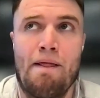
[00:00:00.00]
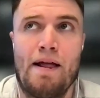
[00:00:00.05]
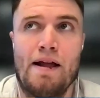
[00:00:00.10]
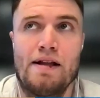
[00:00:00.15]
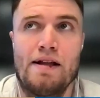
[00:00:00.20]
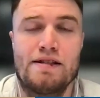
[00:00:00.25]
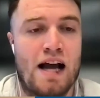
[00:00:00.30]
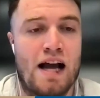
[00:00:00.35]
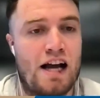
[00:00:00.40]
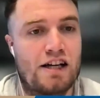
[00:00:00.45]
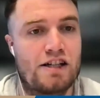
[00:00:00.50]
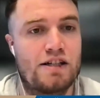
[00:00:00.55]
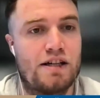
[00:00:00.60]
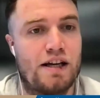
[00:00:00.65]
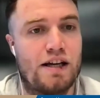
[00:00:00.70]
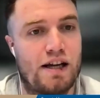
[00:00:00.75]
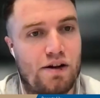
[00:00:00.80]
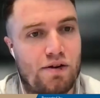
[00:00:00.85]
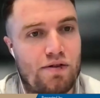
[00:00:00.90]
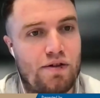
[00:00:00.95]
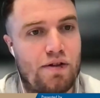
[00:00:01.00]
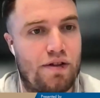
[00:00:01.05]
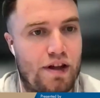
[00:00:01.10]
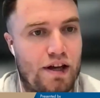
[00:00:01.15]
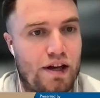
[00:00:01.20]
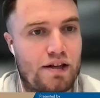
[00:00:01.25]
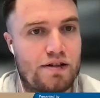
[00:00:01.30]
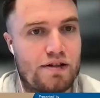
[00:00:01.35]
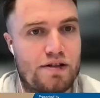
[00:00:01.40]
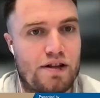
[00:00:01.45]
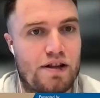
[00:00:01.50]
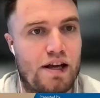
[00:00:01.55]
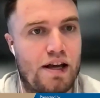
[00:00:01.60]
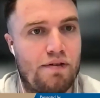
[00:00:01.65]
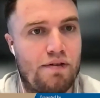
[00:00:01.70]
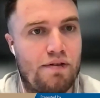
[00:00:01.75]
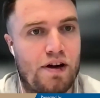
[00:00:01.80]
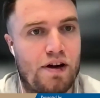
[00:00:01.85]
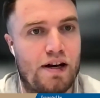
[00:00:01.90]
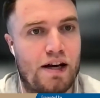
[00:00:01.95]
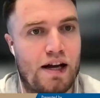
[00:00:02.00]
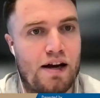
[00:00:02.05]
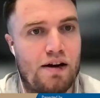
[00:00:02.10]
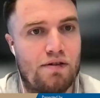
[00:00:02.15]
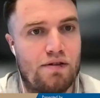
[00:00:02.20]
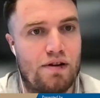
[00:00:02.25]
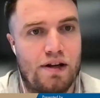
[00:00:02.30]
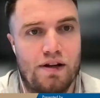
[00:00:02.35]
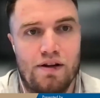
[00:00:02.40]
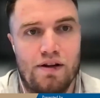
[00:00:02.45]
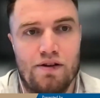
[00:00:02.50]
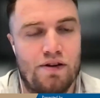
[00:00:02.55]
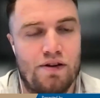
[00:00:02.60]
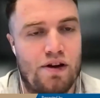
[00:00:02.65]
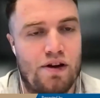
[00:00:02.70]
it's actioning on the things that they find out. Like,